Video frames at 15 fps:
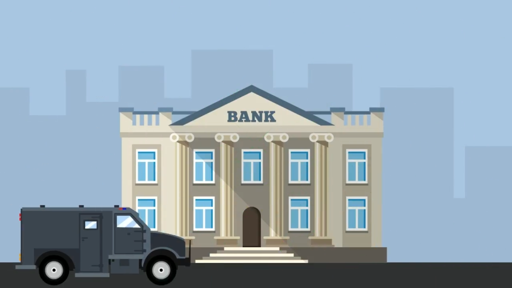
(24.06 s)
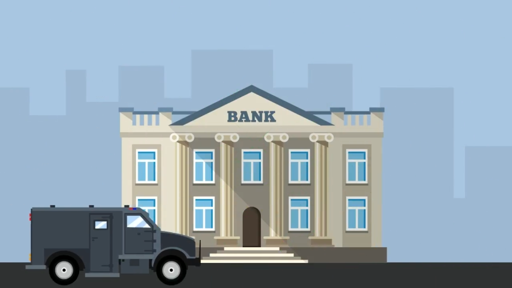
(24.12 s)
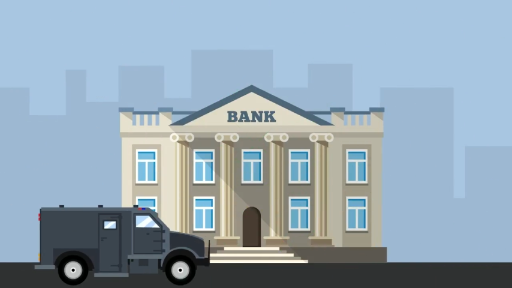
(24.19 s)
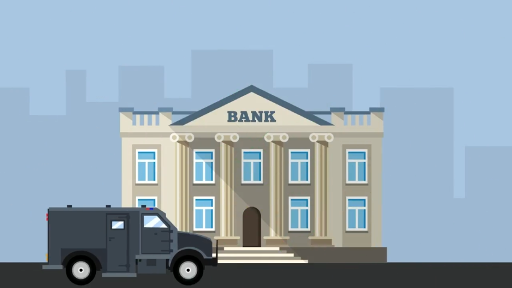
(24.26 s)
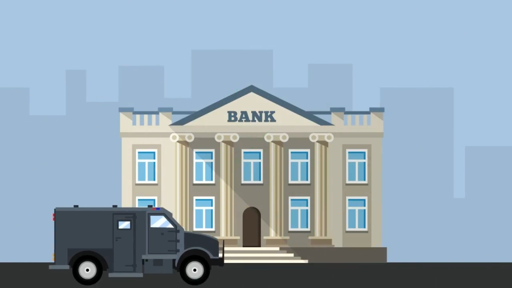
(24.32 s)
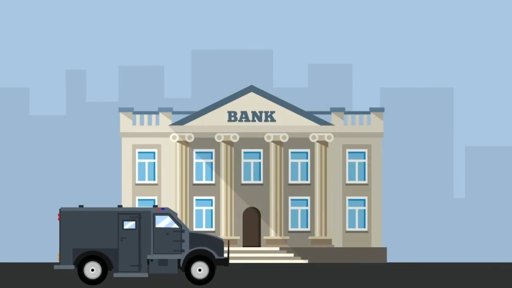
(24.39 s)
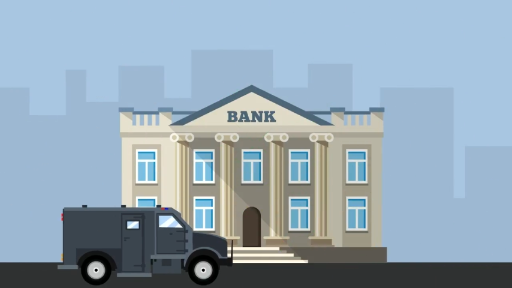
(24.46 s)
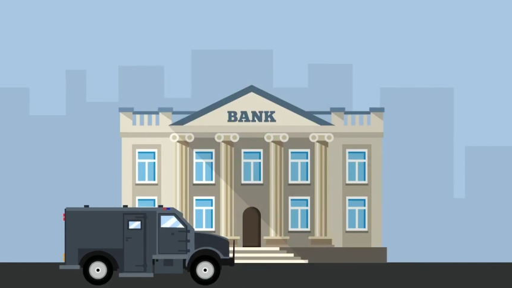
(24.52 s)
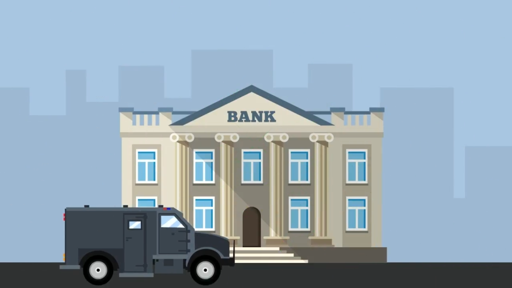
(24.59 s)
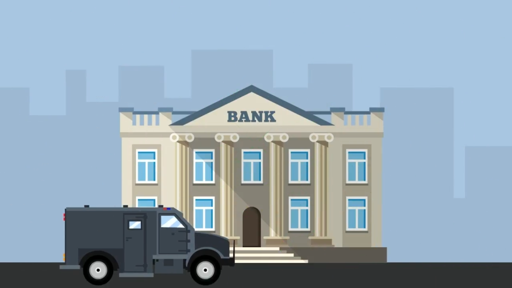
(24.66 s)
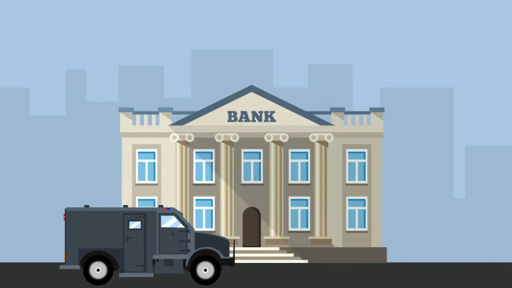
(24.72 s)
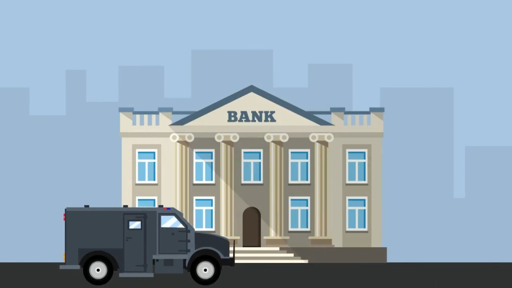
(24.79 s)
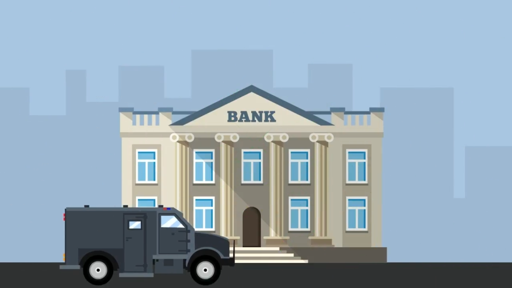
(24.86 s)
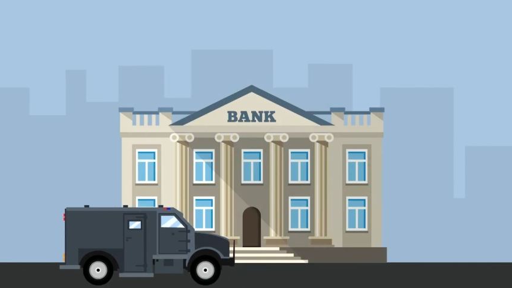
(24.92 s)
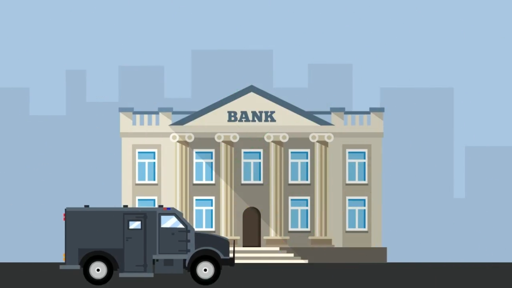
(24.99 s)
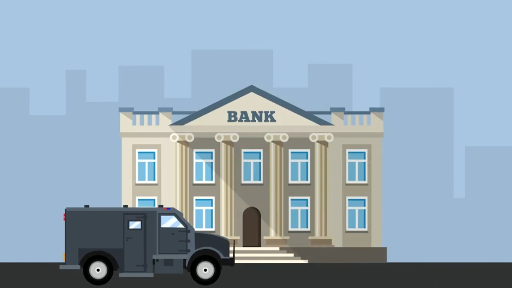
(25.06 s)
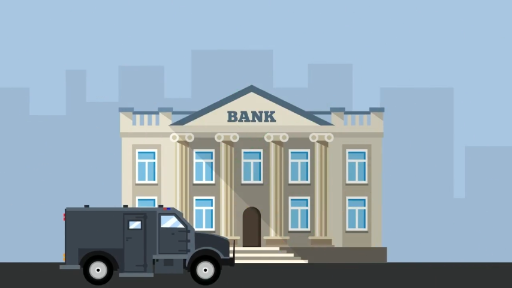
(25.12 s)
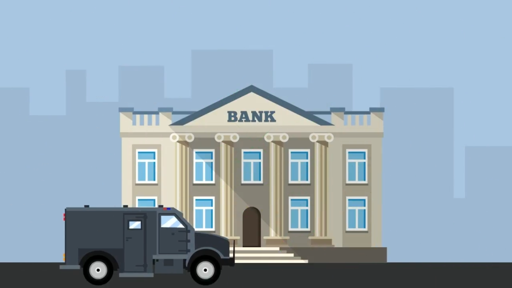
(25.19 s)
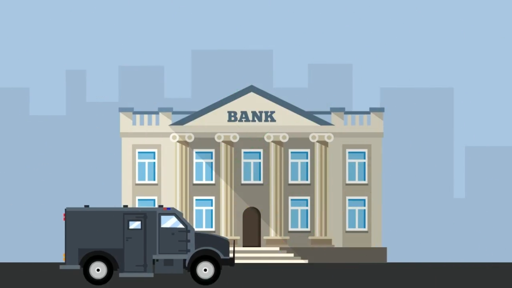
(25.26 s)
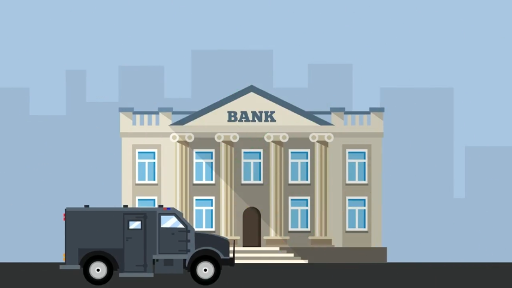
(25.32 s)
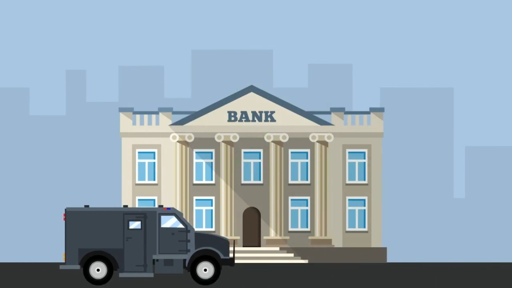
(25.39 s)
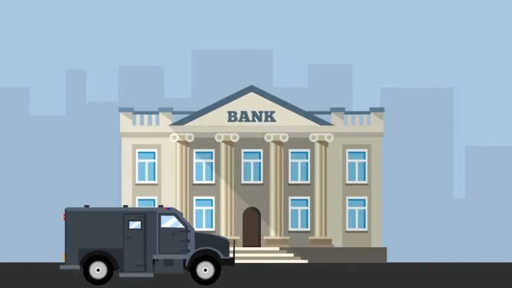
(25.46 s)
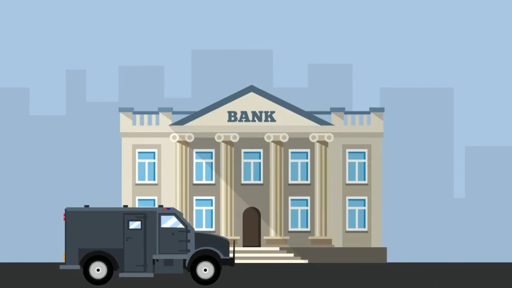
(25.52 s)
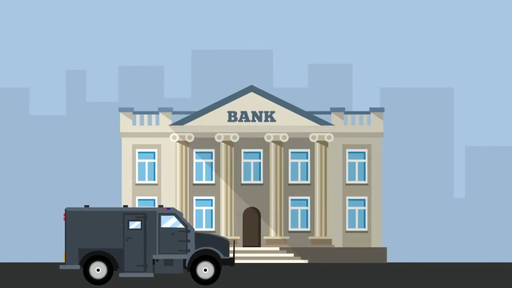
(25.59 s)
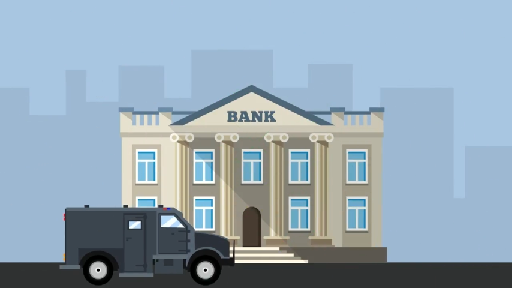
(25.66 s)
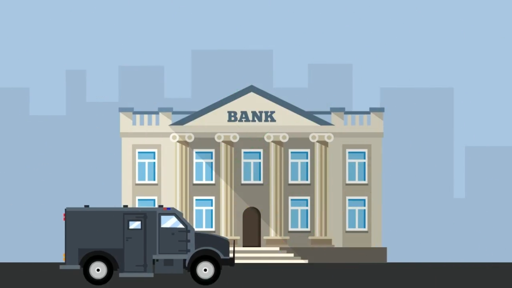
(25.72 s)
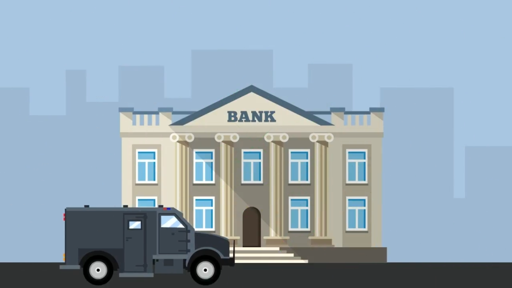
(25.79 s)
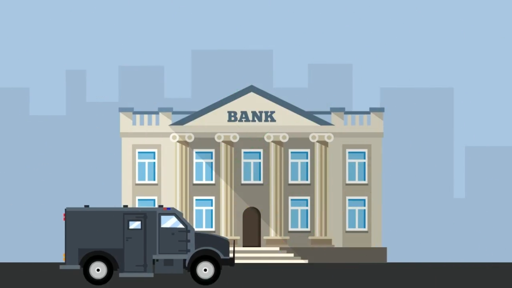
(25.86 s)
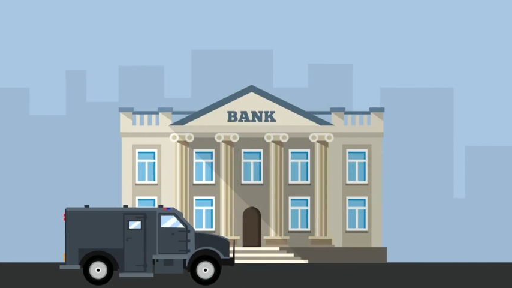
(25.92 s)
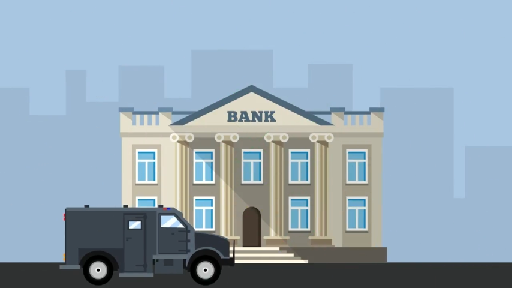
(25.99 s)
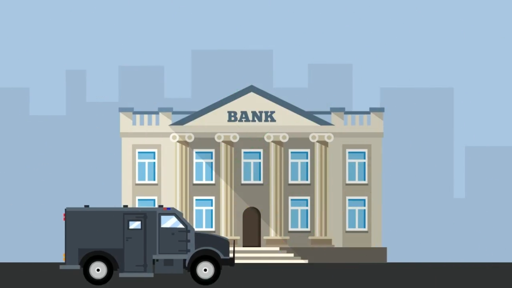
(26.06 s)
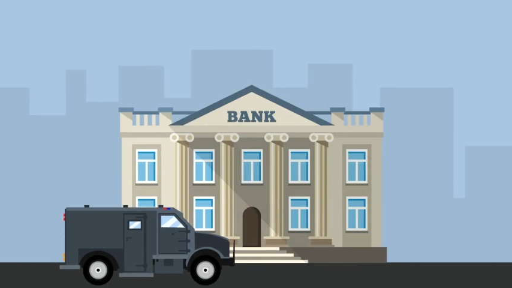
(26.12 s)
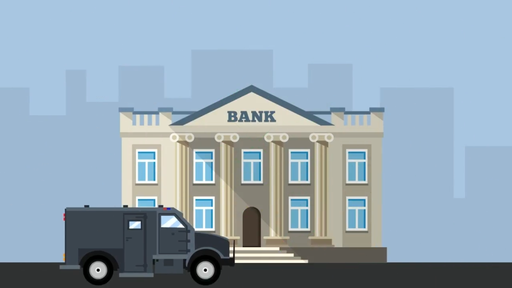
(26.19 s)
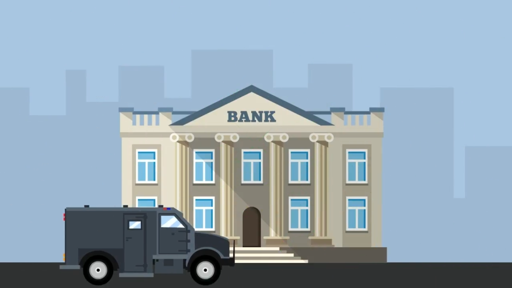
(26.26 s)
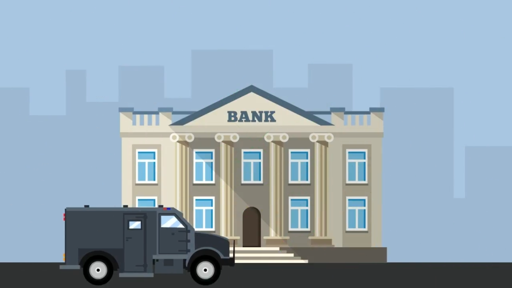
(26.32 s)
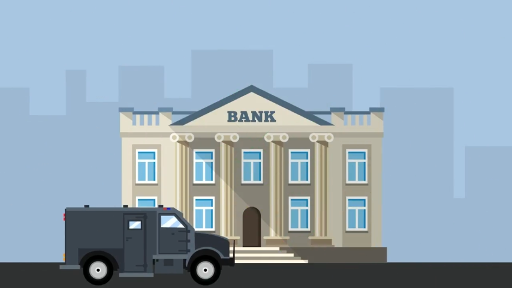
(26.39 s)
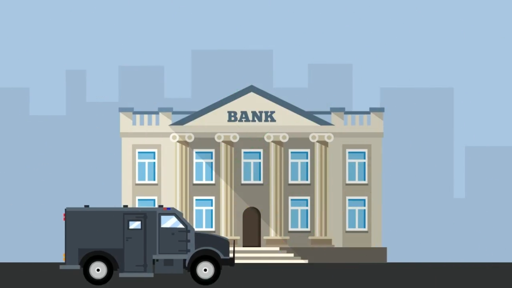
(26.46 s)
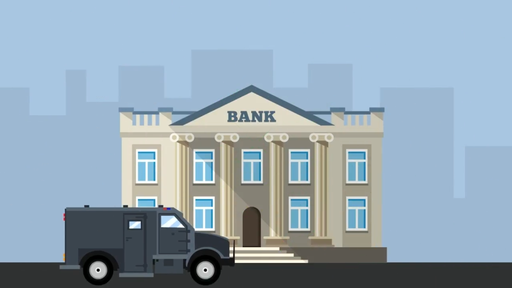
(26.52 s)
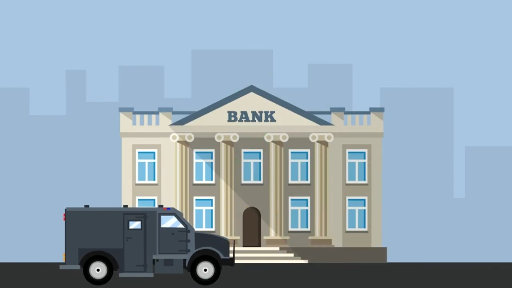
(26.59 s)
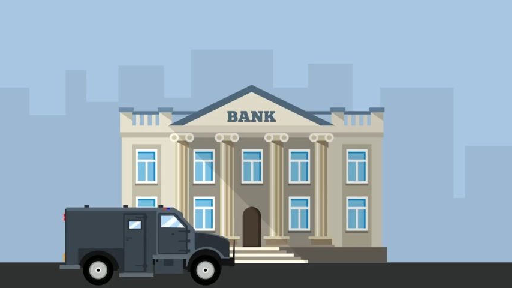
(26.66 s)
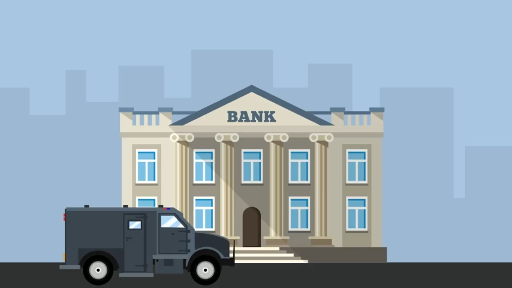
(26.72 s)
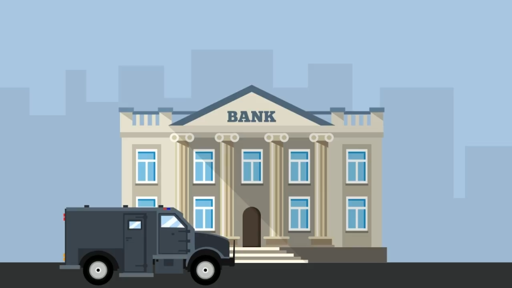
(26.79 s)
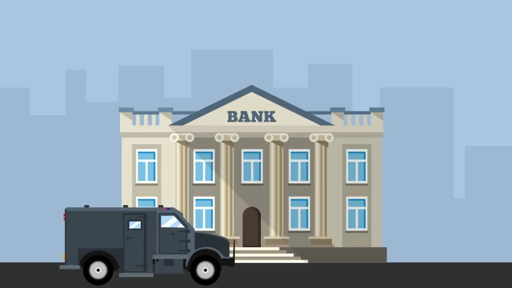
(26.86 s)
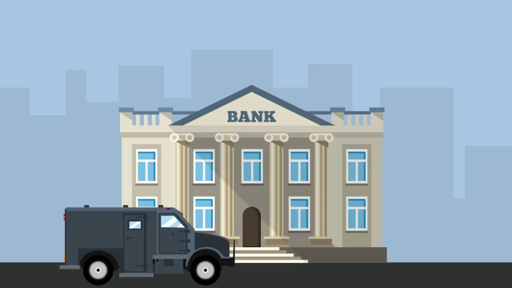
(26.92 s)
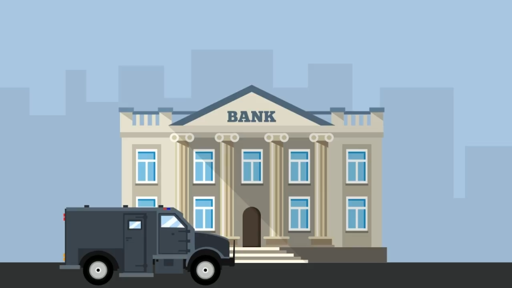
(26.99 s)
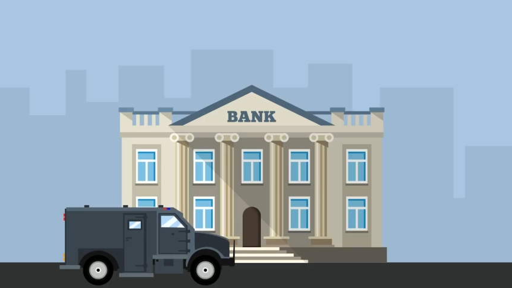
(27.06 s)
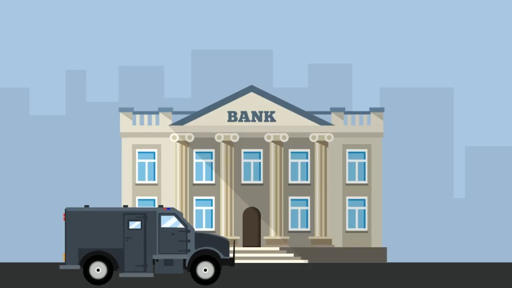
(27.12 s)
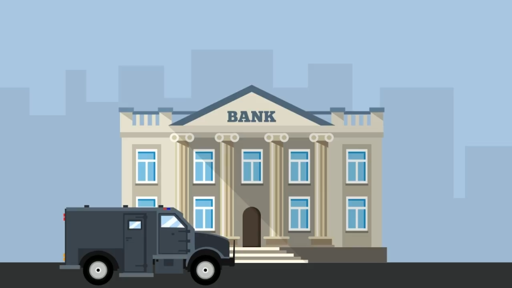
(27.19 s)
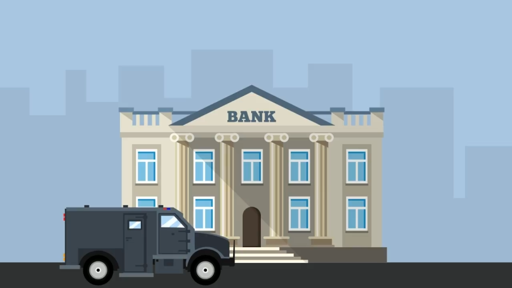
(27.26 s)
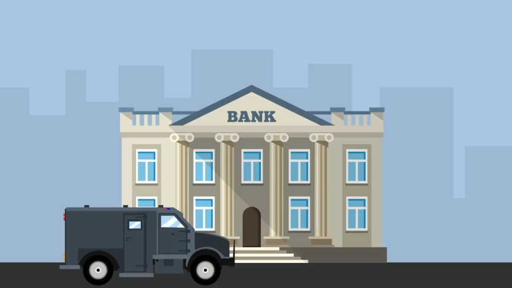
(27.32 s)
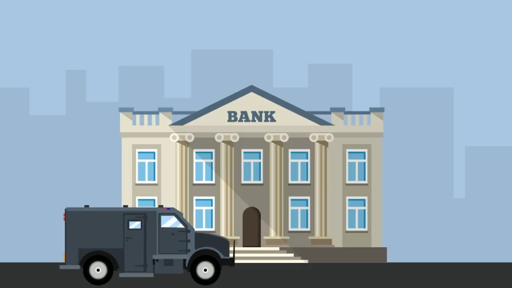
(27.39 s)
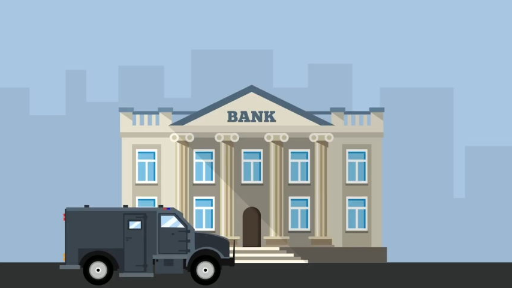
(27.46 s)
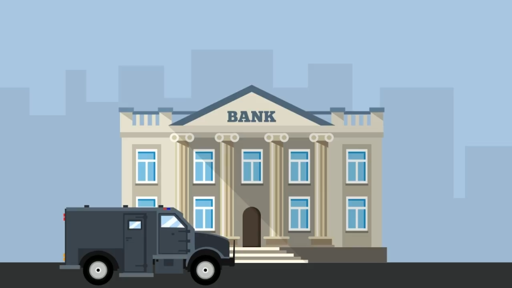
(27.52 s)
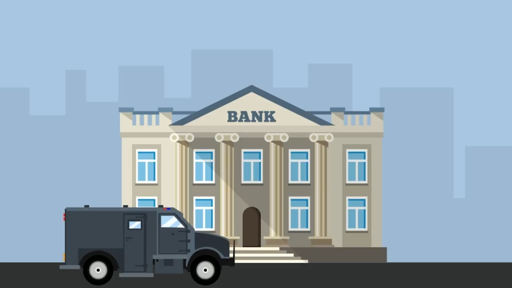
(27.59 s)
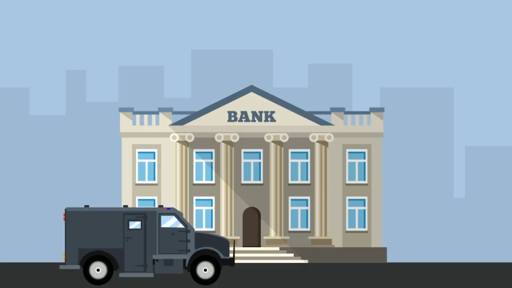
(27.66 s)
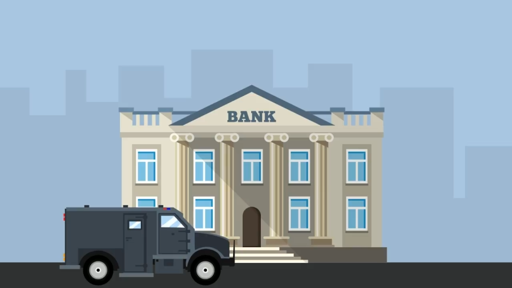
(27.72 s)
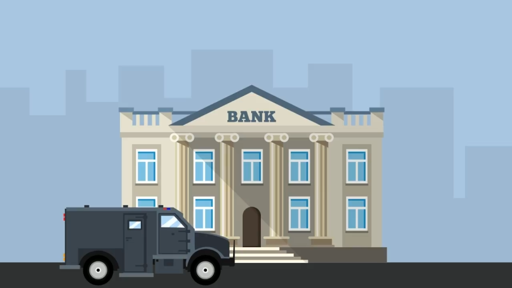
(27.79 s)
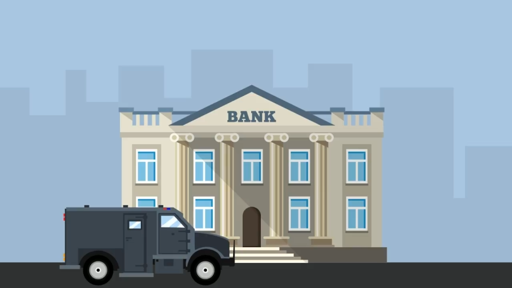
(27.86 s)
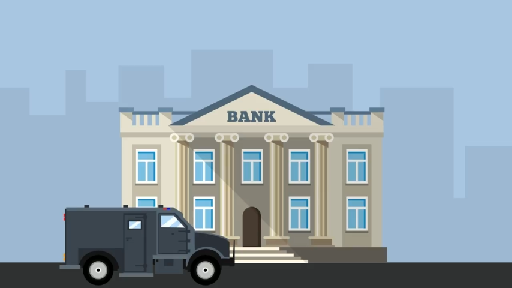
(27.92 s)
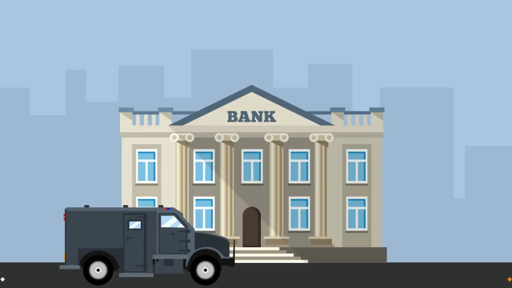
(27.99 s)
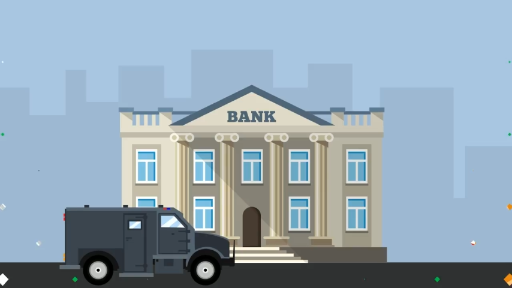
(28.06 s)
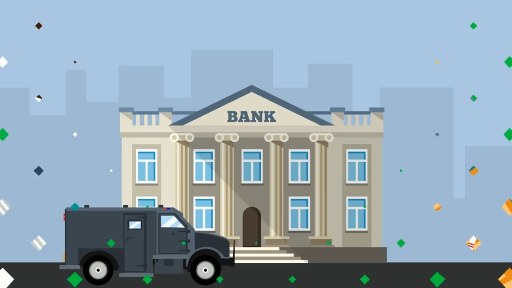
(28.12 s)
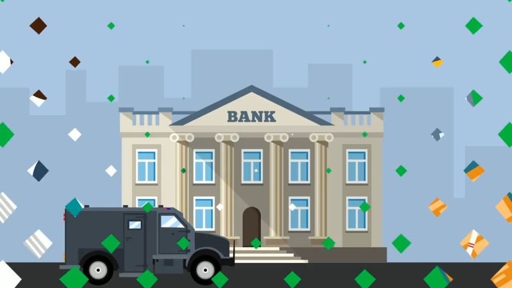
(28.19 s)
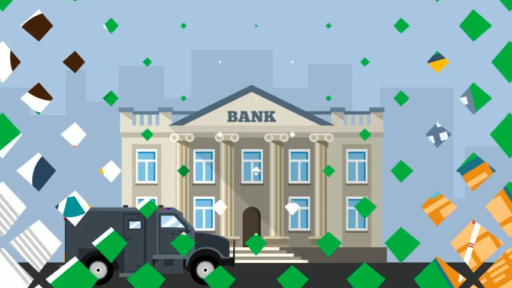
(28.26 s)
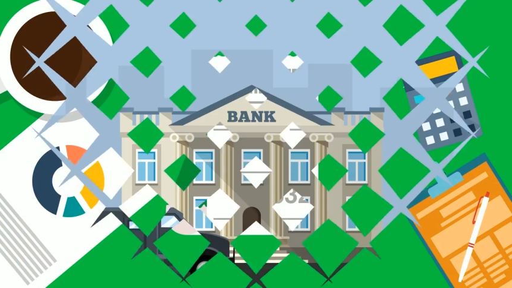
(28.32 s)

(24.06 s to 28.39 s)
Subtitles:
(no speaker visible)